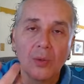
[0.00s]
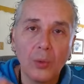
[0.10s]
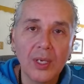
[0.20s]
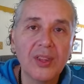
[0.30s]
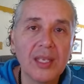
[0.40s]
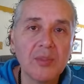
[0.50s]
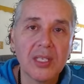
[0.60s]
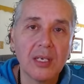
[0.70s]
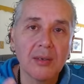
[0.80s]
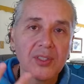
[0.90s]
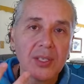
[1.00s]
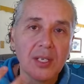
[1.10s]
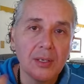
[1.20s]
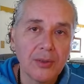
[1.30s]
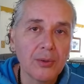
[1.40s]
with themselves
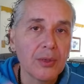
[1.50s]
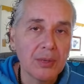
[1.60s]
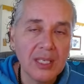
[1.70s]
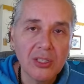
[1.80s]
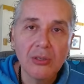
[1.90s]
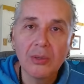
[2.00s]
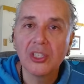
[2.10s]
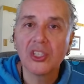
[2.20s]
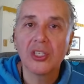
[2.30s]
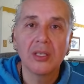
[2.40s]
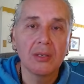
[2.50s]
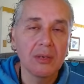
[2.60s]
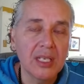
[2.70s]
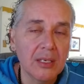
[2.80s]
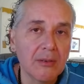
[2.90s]
through their intuition, their
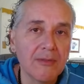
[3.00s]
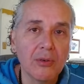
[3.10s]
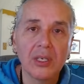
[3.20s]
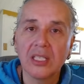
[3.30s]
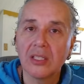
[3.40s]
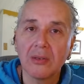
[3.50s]
inner voice,